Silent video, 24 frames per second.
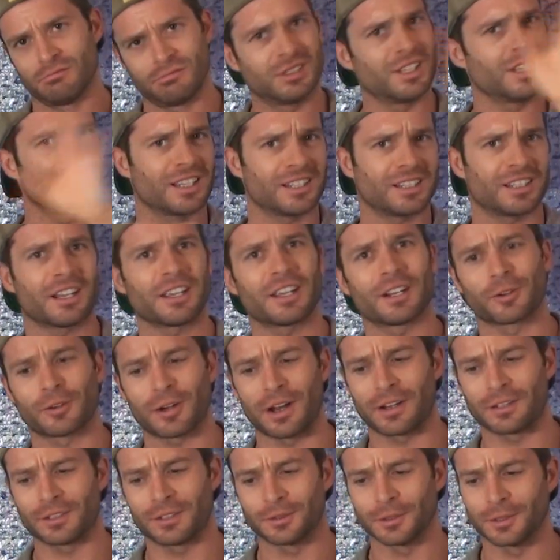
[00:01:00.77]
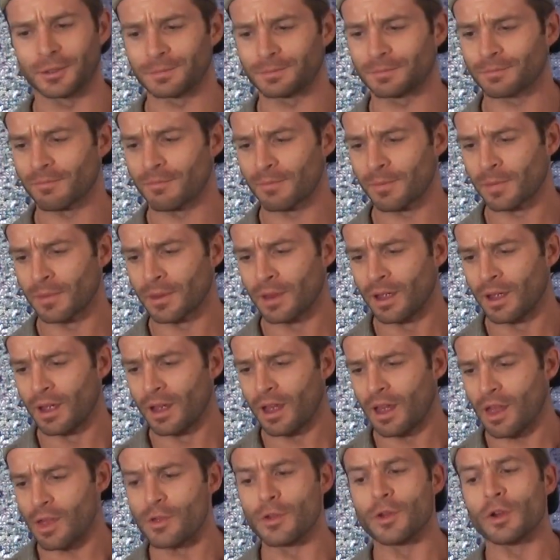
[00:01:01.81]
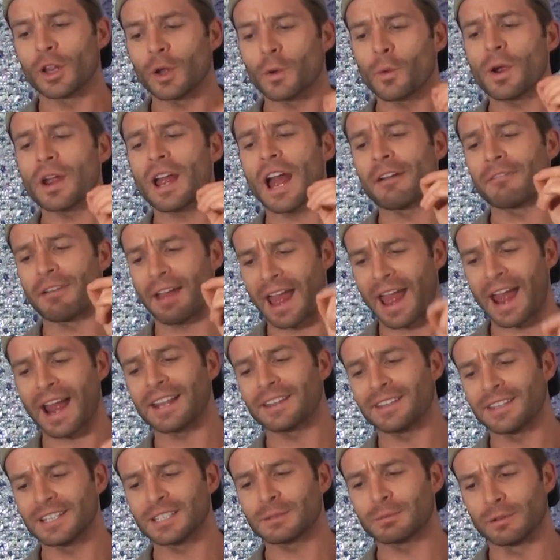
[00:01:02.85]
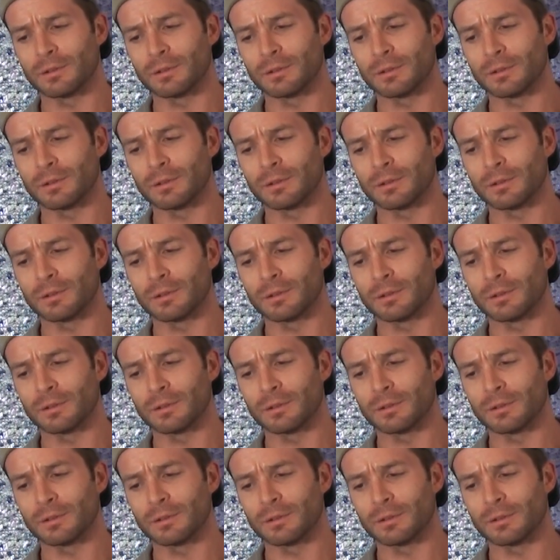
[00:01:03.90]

I'll get around to it. The only way I've had this